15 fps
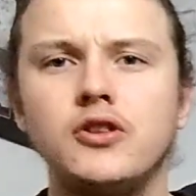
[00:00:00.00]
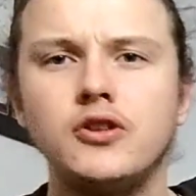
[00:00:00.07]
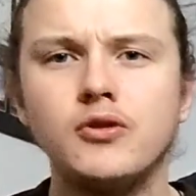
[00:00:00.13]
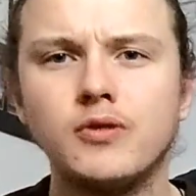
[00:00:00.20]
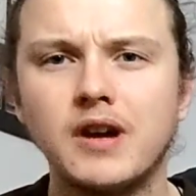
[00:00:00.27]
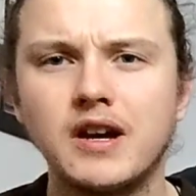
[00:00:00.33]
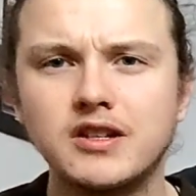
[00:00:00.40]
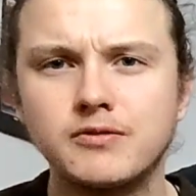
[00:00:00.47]

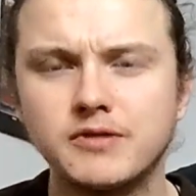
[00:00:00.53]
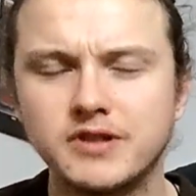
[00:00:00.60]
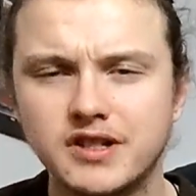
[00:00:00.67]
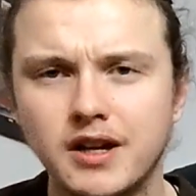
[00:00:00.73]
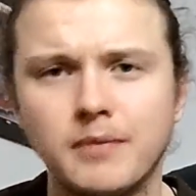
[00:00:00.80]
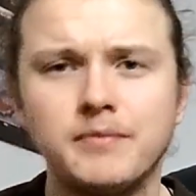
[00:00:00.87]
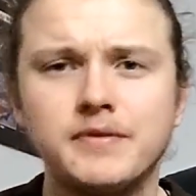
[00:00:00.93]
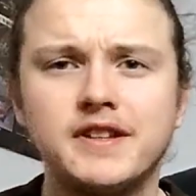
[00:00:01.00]
Yo guys, what's
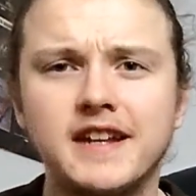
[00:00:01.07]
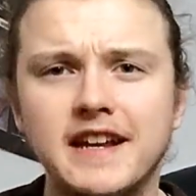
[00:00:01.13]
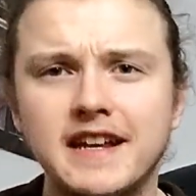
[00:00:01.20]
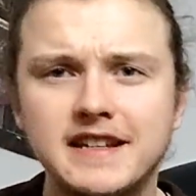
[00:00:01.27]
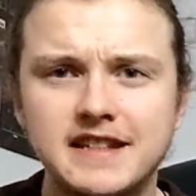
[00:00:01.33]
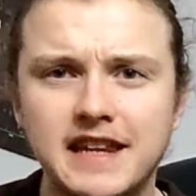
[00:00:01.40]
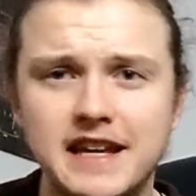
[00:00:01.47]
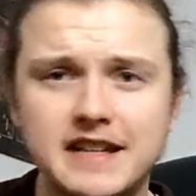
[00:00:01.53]
up?
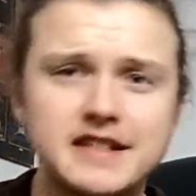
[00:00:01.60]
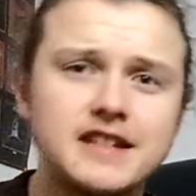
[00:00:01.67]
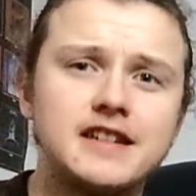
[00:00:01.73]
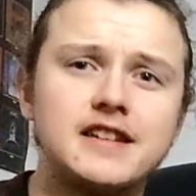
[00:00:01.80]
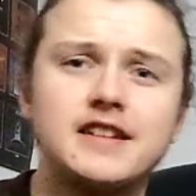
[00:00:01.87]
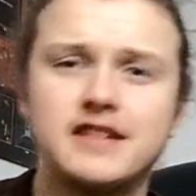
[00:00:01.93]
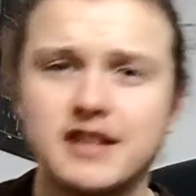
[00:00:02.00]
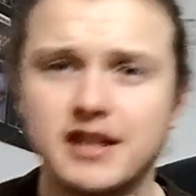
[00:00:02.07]
Today's
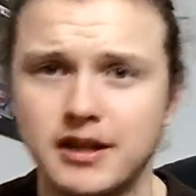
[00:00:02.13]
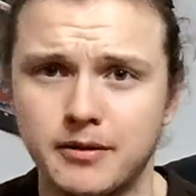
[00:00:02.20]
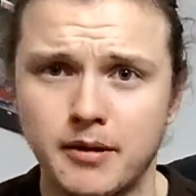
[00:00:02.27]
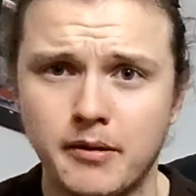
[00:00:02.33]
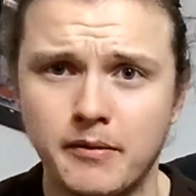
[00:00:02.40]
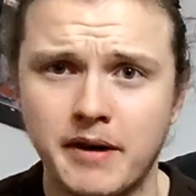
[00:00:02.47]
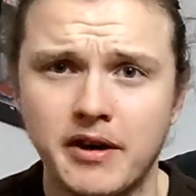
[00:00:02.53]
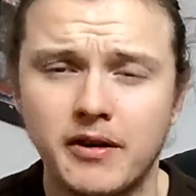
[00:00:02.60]
lesson is going to
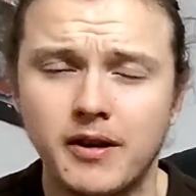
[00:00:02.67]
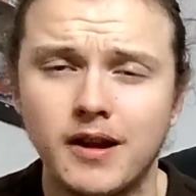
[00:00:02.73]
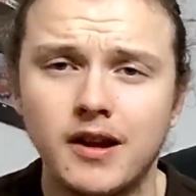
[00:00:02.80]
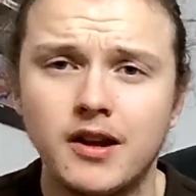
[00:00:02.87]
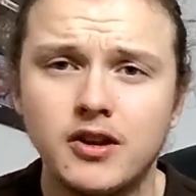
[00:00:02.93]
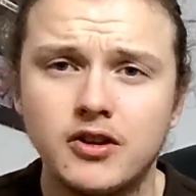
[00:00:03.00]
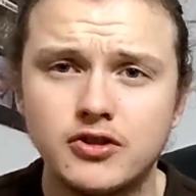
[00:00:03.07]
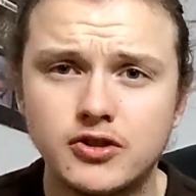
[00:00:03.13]
be about
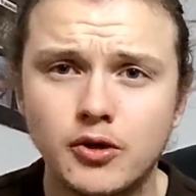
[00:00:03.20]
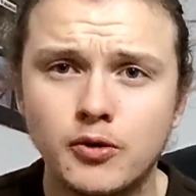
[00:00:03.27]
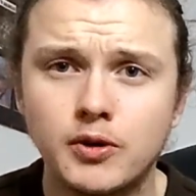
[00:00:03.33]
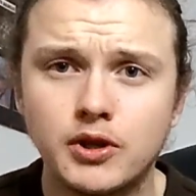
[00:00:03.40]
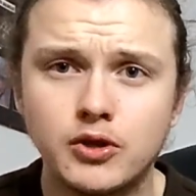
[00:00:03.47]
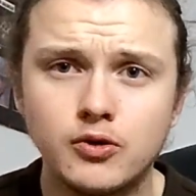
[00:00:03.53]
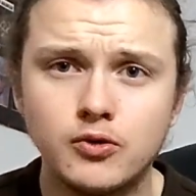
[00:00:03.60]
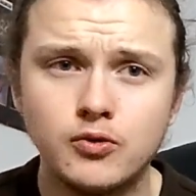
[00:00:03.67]

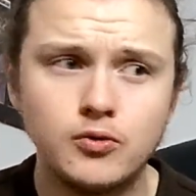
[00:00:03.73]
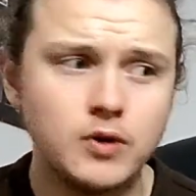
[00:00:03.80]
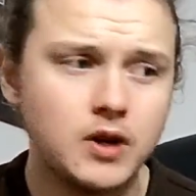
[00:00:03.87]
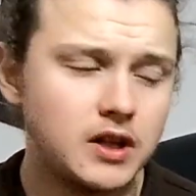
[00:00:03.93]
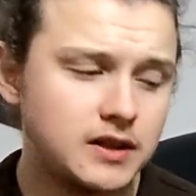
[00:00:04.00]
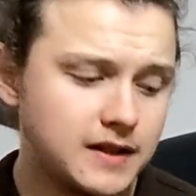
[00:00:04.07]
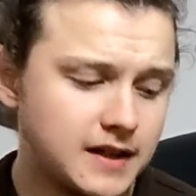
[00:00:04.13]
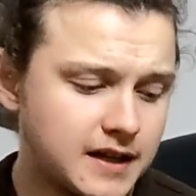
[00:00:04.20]
showing you
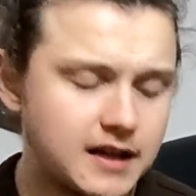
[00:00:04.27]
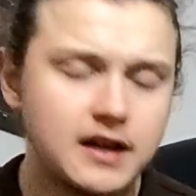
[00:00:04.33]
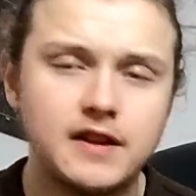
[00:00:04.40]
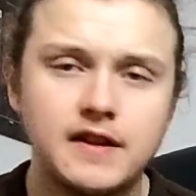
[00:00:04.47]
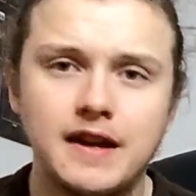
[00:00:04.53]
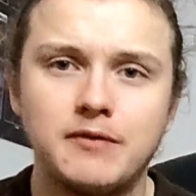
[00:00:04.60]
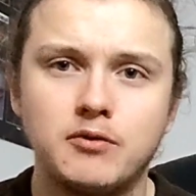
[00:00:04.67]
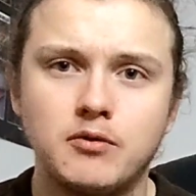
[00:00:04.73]
a lick
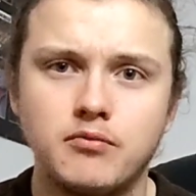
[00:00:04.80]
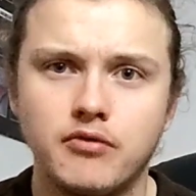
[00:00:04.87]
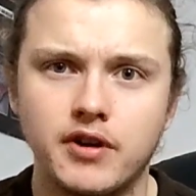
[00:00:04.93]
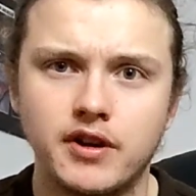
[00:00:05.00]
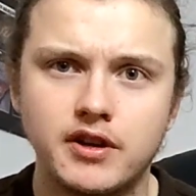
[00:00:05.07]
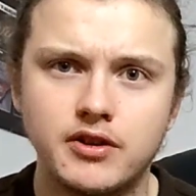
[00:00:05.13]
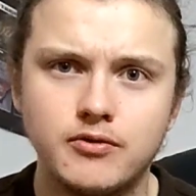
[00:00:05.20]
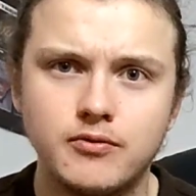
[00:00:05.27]
that will
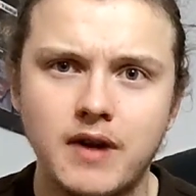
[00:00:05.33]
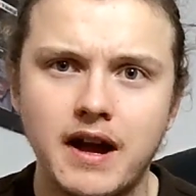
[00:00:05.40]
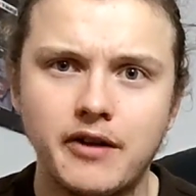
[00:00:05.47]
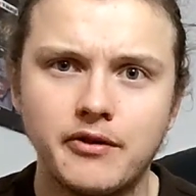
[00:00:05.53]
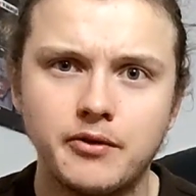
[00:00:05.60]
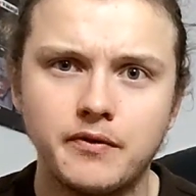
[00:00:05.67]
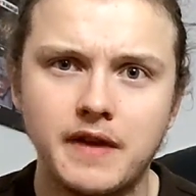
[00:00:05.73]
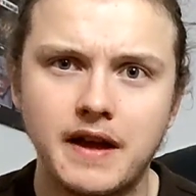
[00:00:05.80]
break you
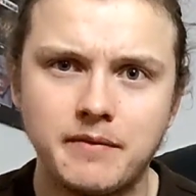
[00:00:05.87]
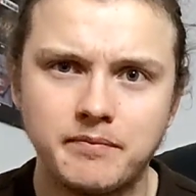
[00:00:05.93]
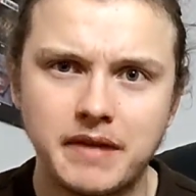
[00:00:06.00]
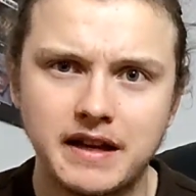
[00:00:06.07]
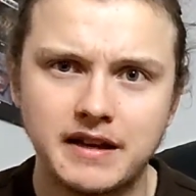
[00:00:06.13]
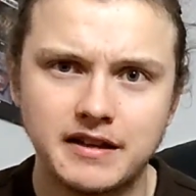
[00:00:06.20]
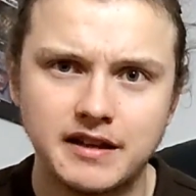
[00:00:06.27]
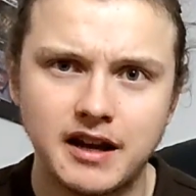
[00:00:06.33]
out of that
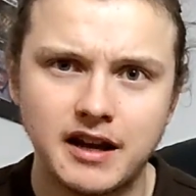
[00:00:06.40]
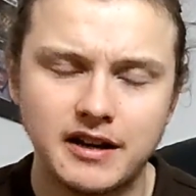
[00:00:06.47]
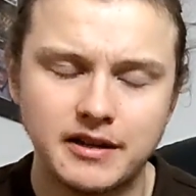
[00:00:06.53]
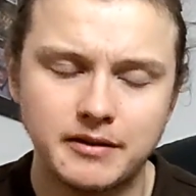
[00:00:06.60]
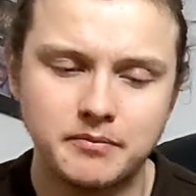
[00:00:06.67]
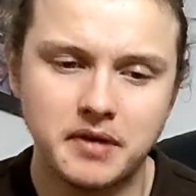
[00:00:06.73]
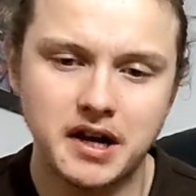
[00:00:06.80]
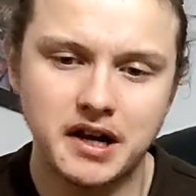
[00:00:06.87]

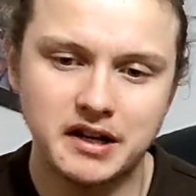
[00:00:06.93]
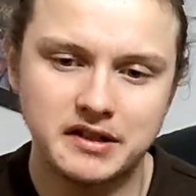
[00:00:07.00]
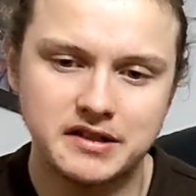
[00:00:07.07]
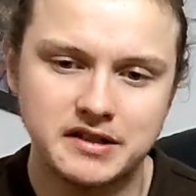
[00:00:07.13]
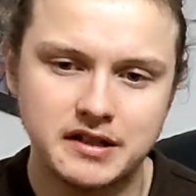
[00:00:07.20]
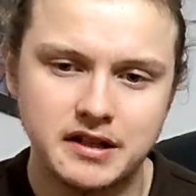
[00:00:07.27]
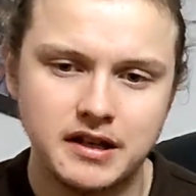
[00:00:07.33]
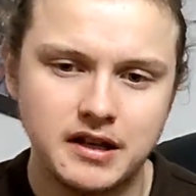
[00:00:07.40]
pentatonic
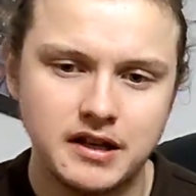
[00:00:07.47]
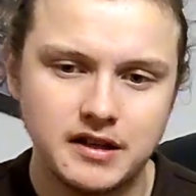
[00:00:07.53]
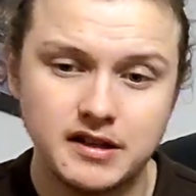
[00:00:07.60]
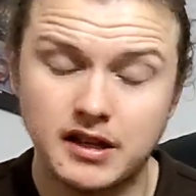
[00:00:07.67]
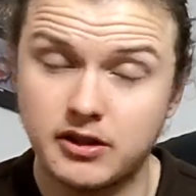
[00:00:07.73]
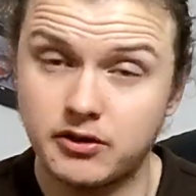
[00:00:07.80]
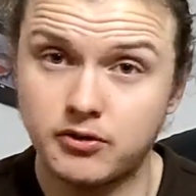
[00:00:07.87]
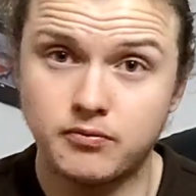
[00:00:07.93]
box
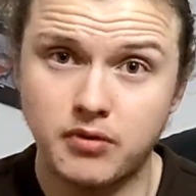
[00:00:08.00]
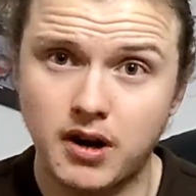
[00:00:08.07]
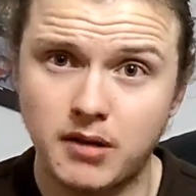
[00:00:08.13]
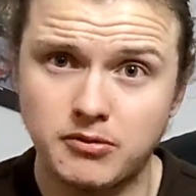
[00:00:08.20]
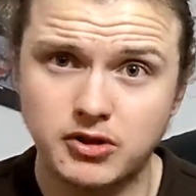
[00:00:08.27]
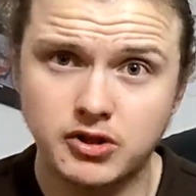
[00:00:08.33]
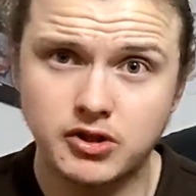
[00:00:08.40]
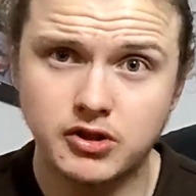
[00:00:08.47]
that you're
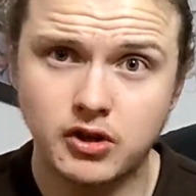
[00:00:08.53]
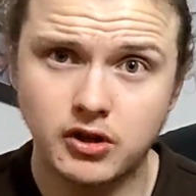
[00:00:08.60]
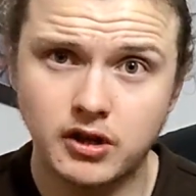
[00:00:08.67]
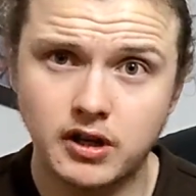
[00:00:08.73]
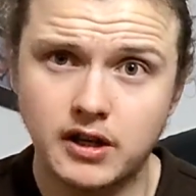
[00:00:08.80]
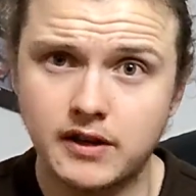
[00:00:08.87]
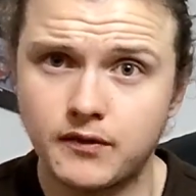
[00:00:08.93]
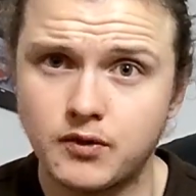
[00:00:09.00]
probably
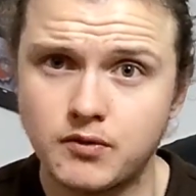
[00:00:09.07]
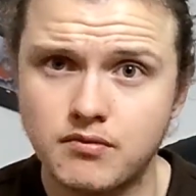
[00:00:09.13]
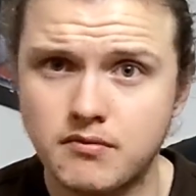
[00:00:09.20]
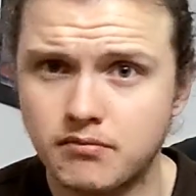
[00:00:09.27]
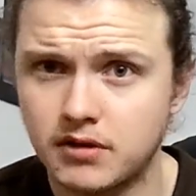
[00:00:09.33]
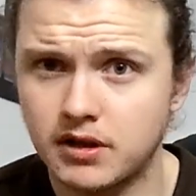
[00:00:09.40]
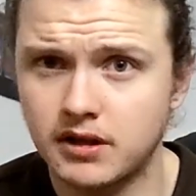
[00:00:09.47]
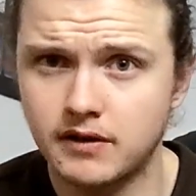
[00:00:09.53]
stuck in if you've
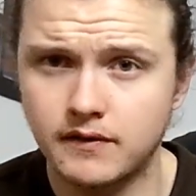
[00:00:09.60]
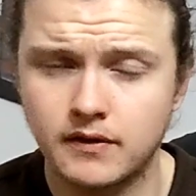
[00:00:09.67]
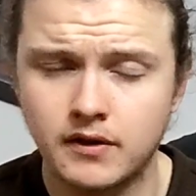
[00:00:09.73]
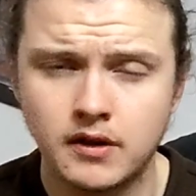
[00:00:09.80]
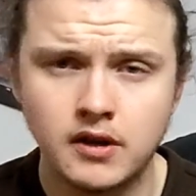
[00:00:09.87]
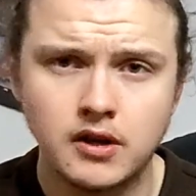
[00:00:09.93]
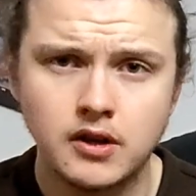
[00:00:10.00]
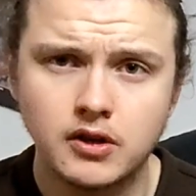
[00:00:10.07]
been playing
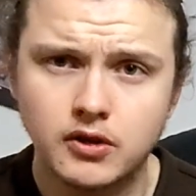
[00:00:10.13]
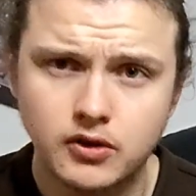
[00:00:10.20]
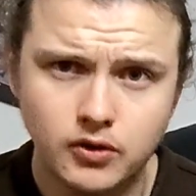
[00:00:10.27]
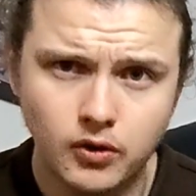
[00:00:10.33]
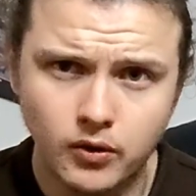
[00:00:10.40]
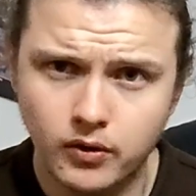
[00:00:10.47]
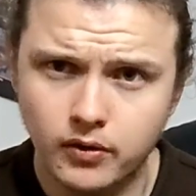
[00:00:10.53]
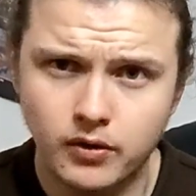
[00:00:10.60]

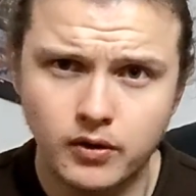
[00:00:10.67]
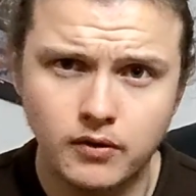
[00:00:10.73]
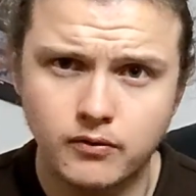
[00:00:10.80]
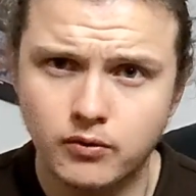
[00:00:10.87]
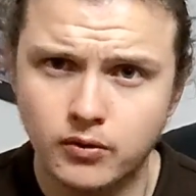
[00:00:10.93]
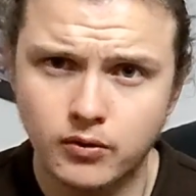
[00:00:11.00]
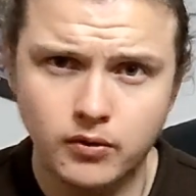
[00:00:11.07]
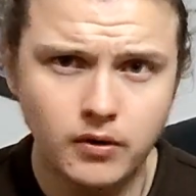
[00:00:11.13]
guitar
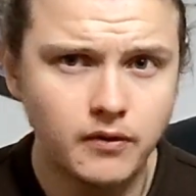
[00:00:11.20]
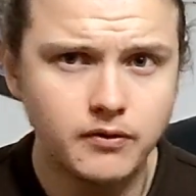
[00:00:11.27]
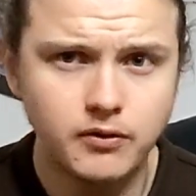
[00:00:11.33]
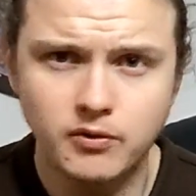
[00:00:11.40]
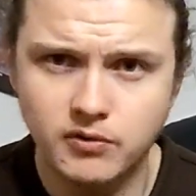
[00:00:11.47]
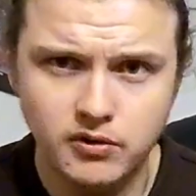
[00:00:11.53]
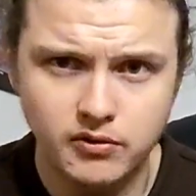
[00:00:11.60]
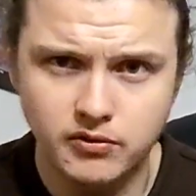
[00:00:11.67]
for a
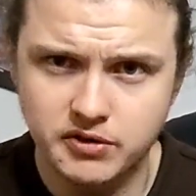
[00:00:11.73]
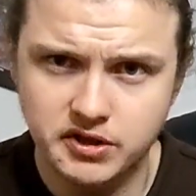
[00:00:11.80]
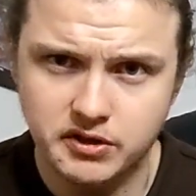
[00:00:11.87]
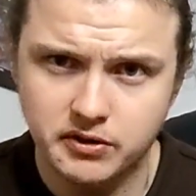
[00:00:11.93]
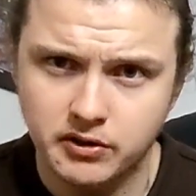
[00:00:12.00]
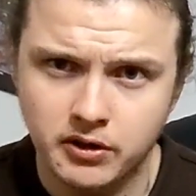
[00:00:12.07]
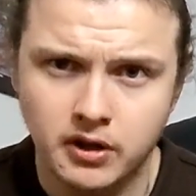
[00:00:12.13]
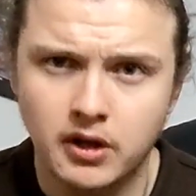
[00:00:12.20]
few years
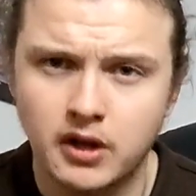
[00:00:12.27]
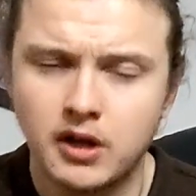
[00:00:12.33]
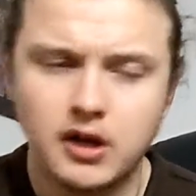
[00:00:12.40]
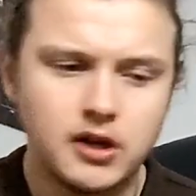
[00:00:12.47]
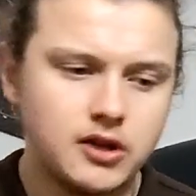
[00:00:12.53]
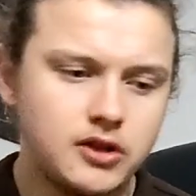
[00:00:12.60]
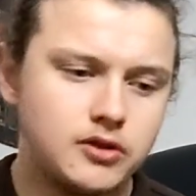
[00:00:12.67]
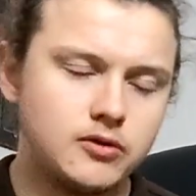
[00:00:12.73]
here.
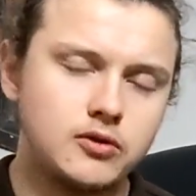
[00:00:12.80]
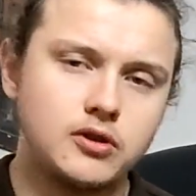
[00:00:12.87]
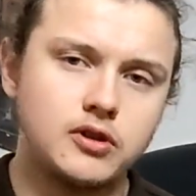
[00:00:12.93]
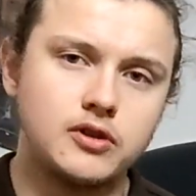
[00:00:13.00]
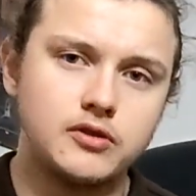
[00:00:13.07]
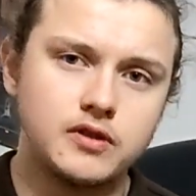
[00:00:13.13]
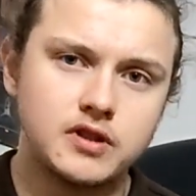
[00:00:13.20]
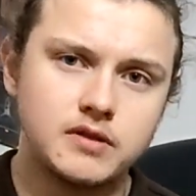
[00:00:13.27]
You're
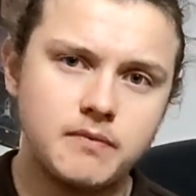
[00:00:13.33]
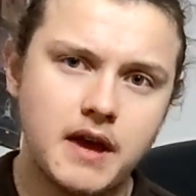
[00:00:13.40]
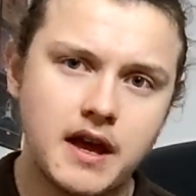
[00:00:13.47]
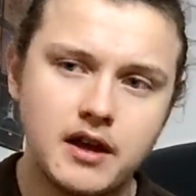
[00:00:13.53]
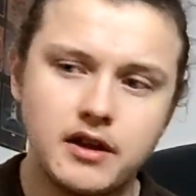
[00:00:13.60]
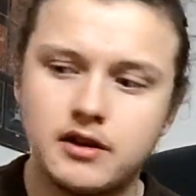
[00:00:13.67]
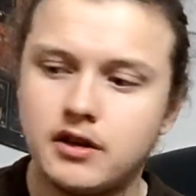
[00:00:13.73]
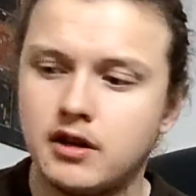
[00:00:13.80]
looking to
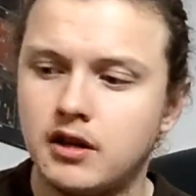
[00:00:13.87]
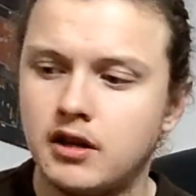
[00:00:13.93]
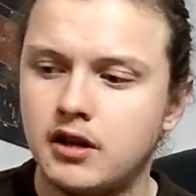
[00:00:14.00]
expand.